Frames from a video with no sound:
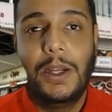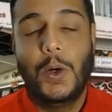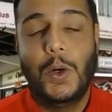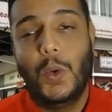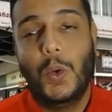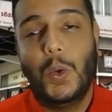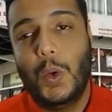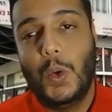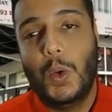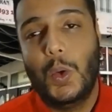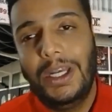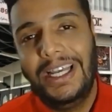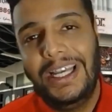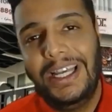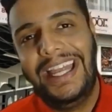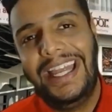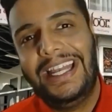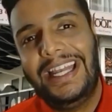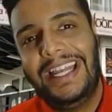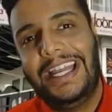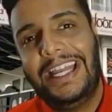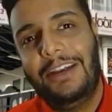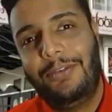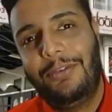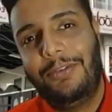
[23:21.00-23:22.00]
Only
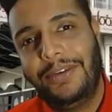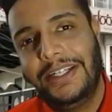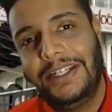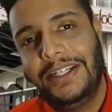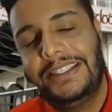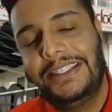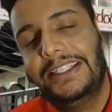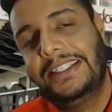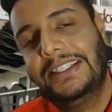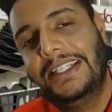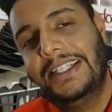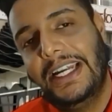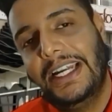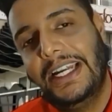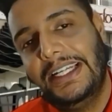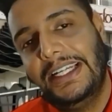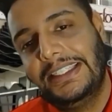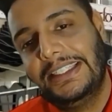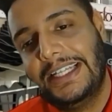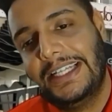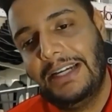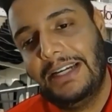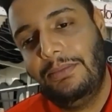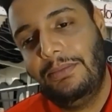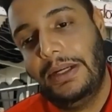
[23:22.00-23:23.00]
difference is that this
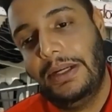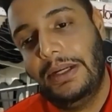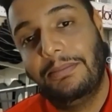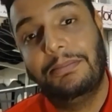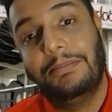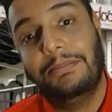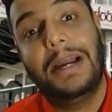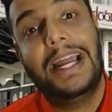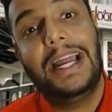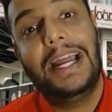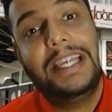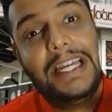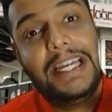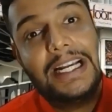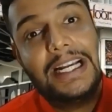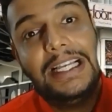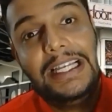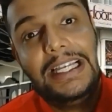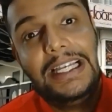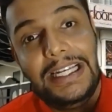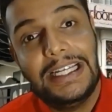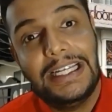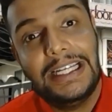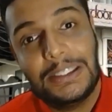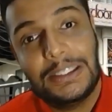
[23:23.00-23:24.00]
time we are
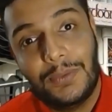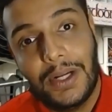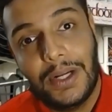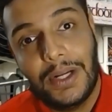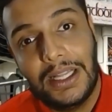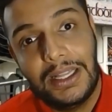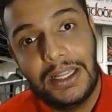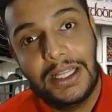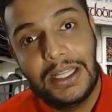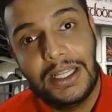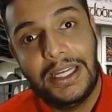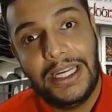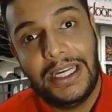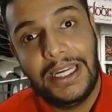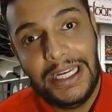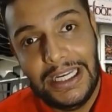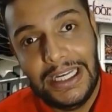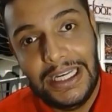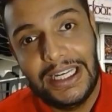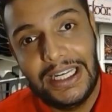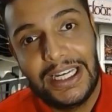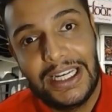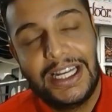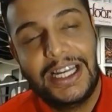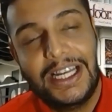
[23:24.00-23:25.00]
medically as well hit,
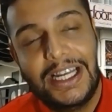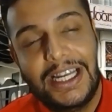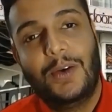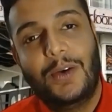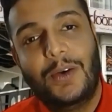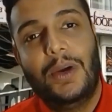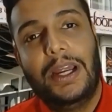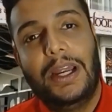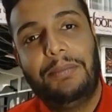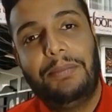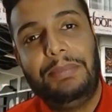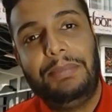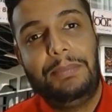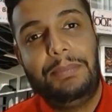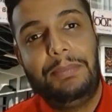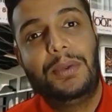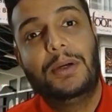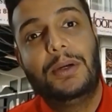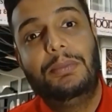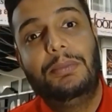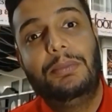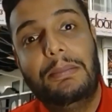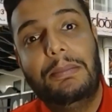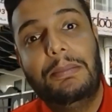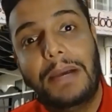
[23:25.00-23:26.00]
where people will
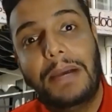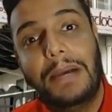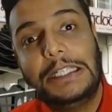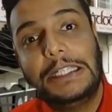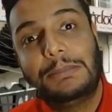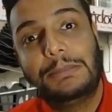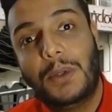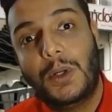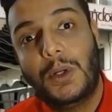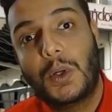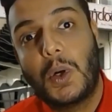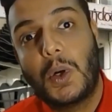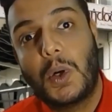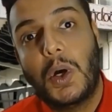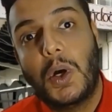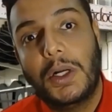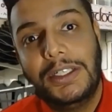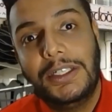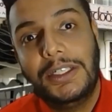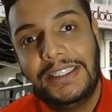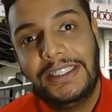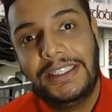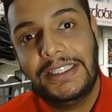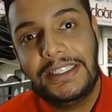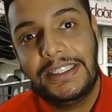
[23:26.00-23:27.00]
be much more
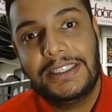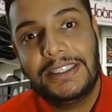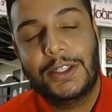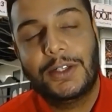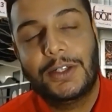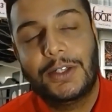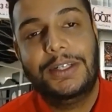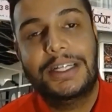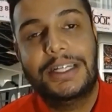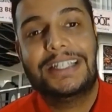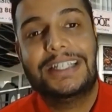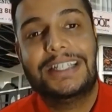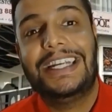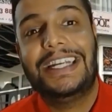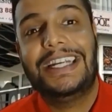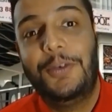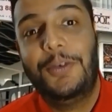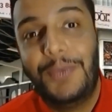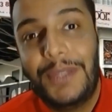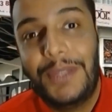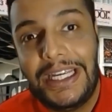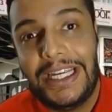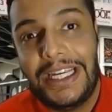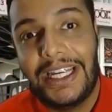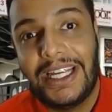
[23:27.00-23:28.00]
conscious of their
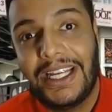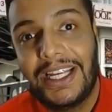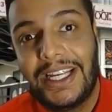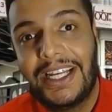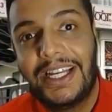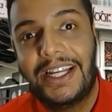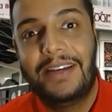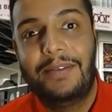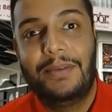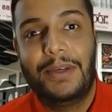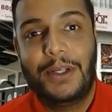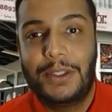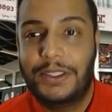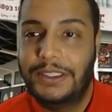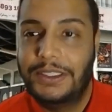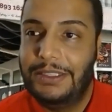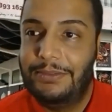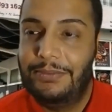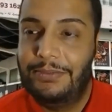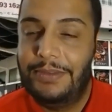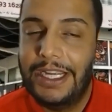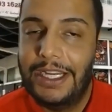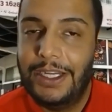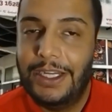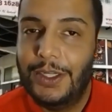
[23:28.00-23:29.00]
safety. Because if
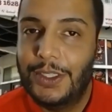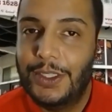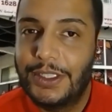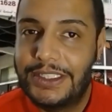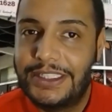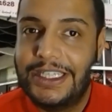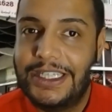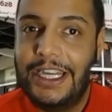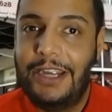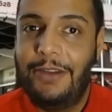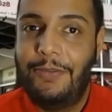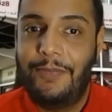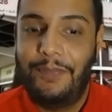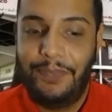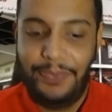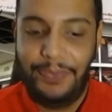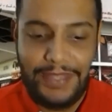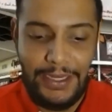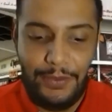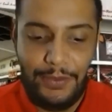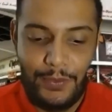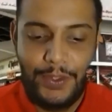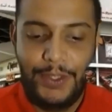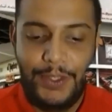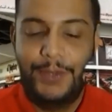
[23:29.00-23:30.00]
they're not safe, they
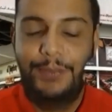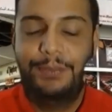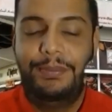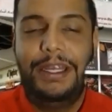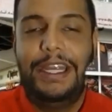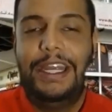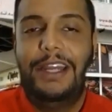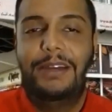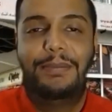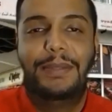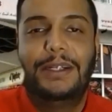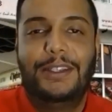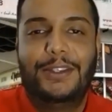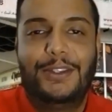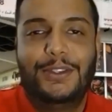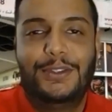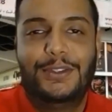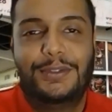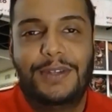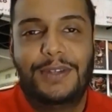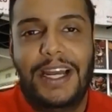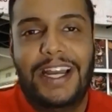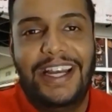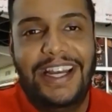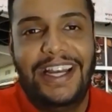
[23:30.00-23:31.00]
won't be able to
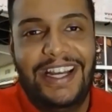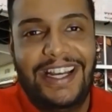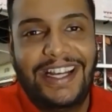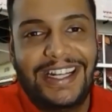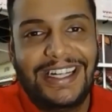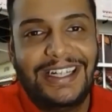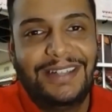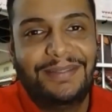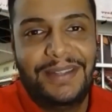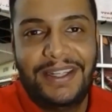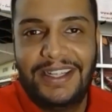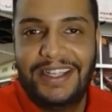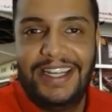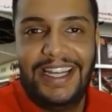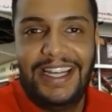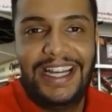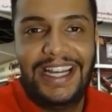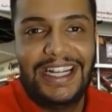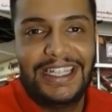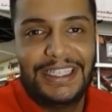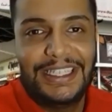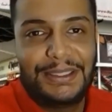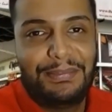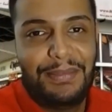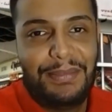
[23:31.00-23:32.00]
find income and they
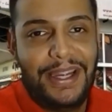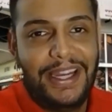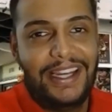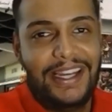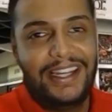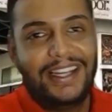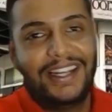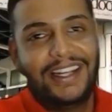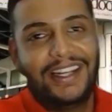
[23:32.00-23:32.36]
can't spend.